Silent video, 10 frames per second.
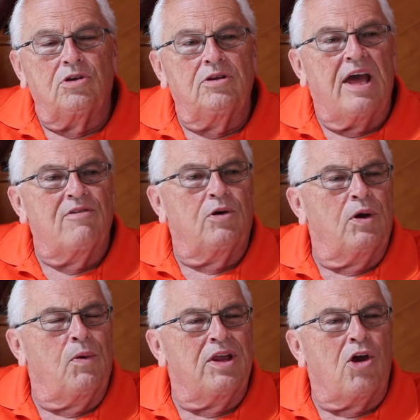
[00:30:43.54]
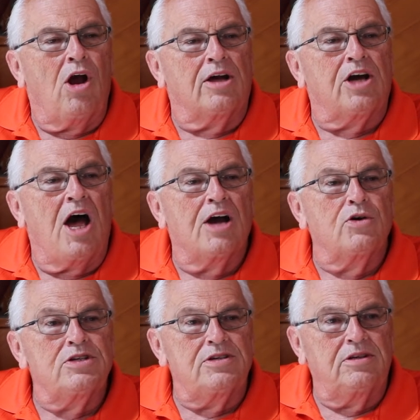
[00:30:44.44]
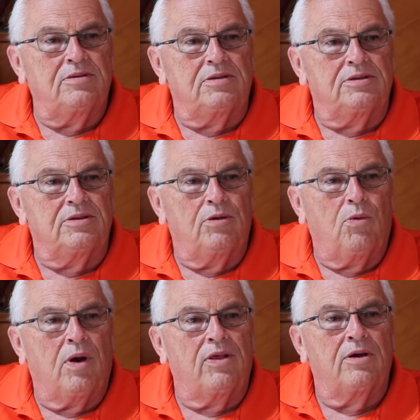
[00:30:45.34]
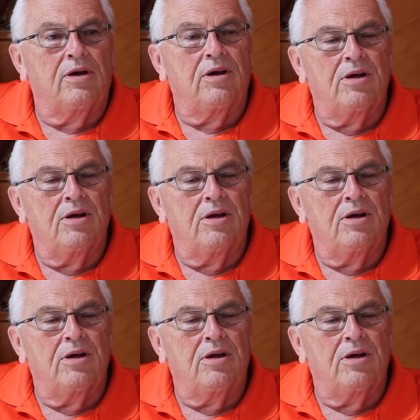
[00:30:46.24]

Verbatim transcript: they have a, what they call a Congress, where the